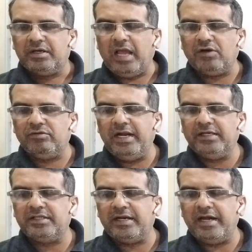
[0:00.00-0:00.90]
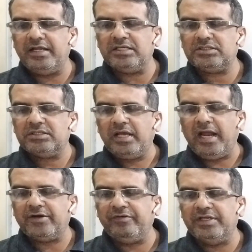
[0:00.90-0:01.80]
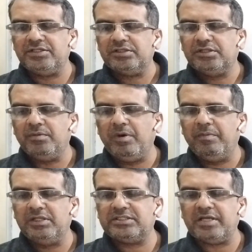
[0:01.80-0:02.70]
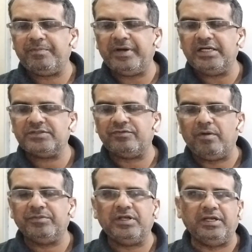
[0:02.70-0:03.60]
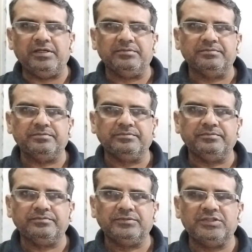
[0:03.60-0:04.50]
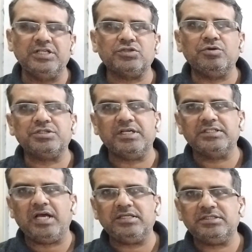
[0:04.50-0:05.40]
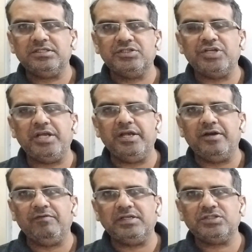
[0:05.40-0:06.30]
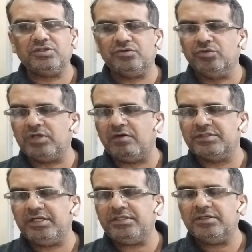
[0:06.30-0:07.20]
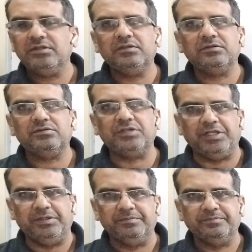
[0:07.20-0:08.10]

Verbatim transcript: Calculate the radius at which the bubble separates from the ring. This question is asked JEE Advanced 2003.